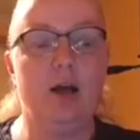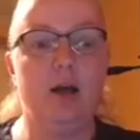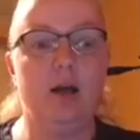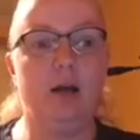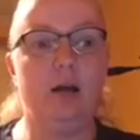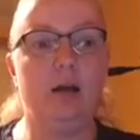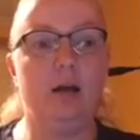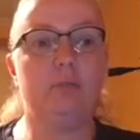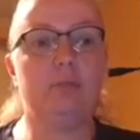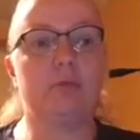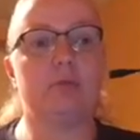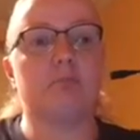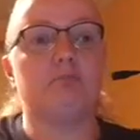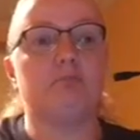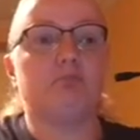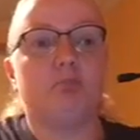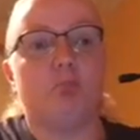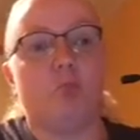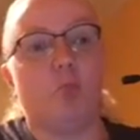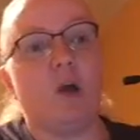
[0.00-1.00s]

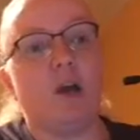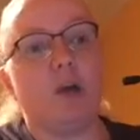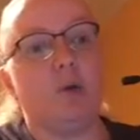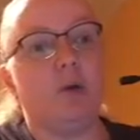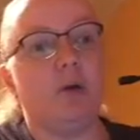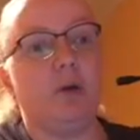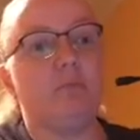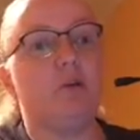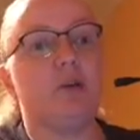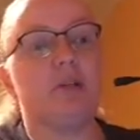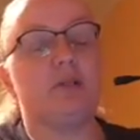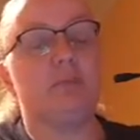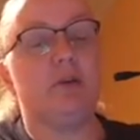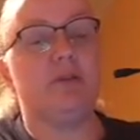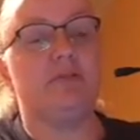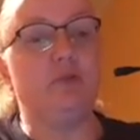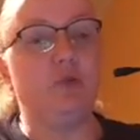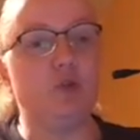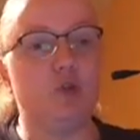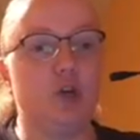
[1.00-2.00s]
Why's my
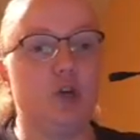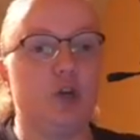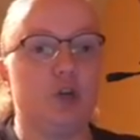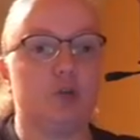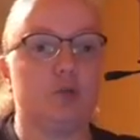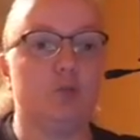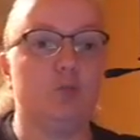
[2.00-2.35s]
foot hurt,